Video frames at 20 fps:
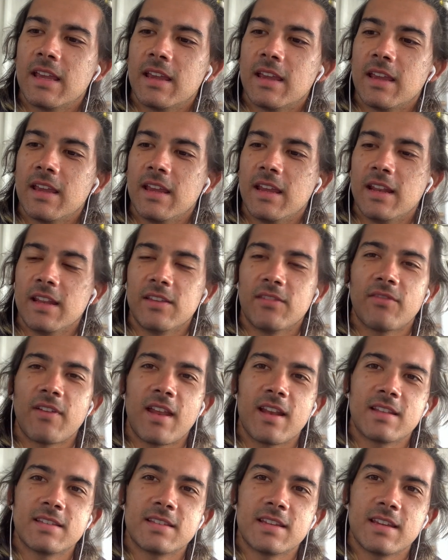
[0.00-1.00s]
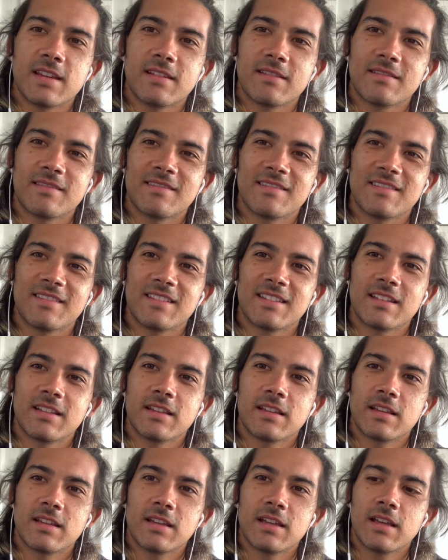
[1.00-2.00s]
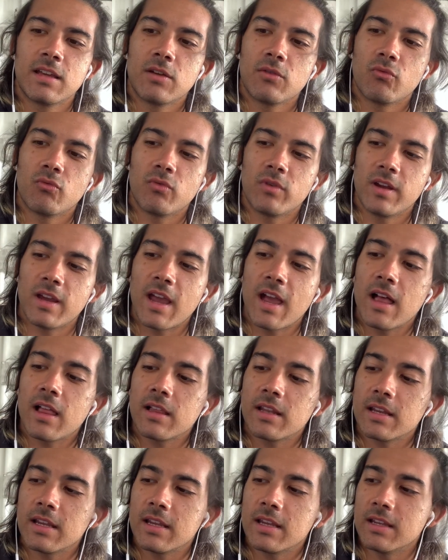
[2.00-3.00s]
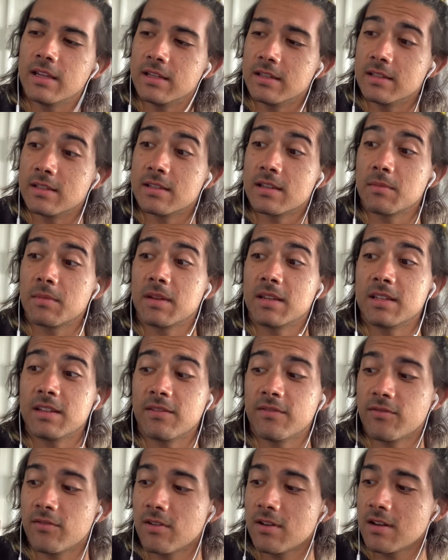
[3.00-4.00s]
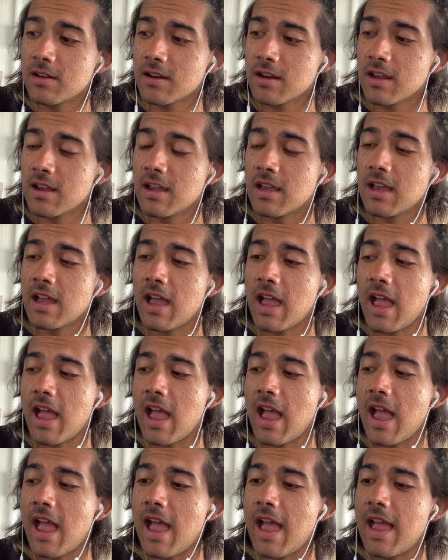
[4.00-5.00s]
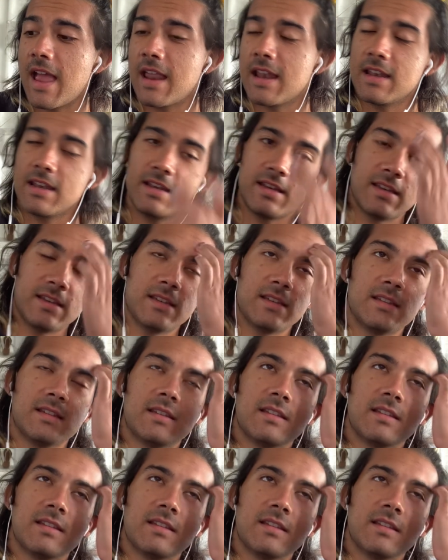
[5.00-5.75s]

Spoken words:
it is fantasy. Reality is something different, and